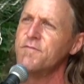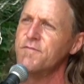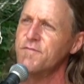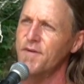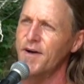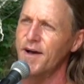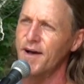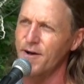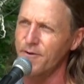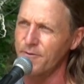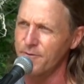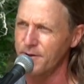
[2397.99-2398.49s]

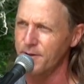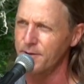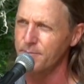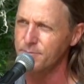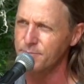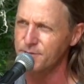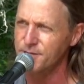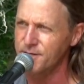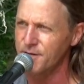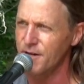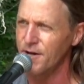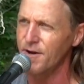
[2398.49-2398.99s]
found
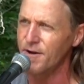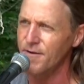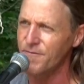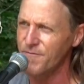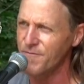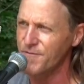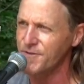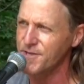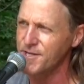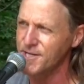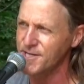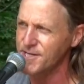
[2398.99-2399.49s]
himself
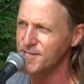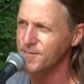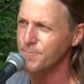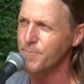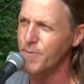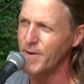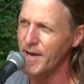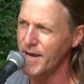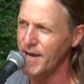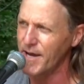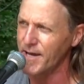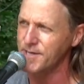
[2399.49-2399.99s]
with his
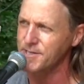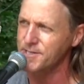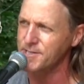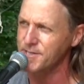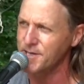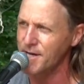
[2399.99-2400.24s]
pants